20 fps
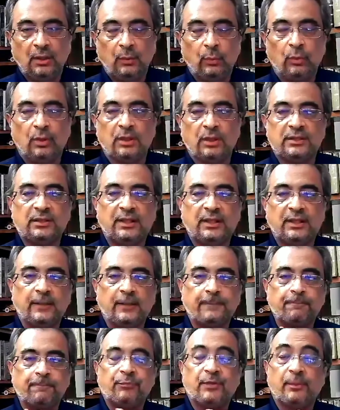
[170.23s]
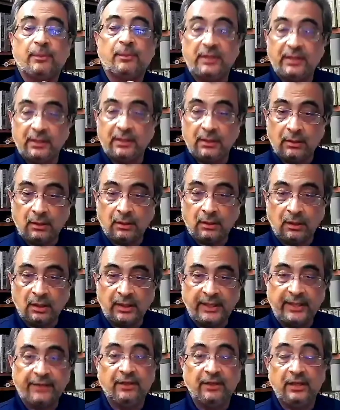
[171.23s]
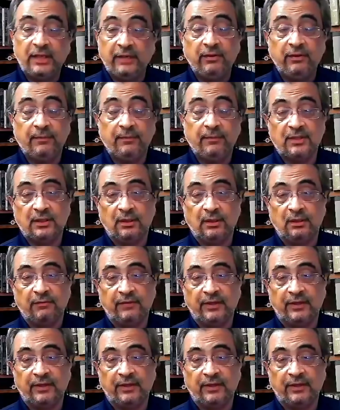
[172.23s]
was that the particular dog had relieved himself,